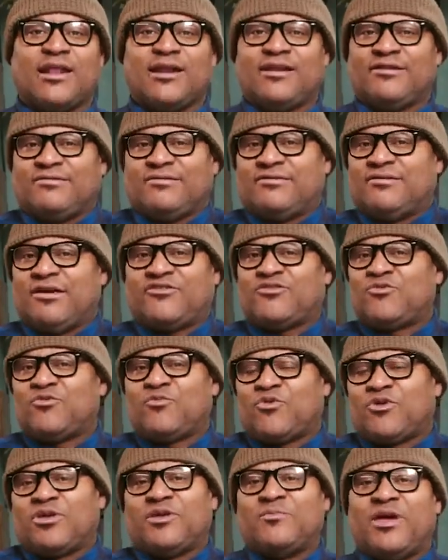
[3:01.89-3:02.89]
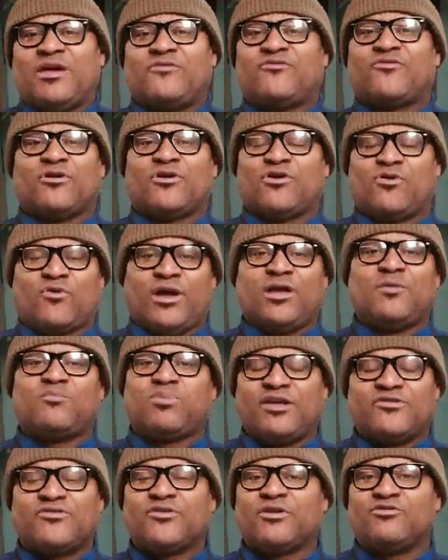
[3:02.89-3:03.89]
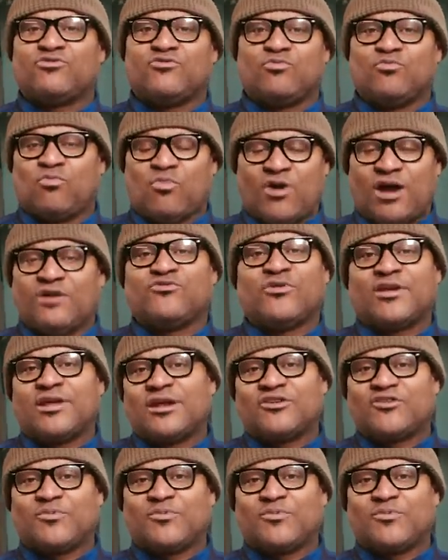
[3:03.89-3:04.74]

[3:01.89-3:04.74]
and it doesn't really make for a great, pleasant wine drinking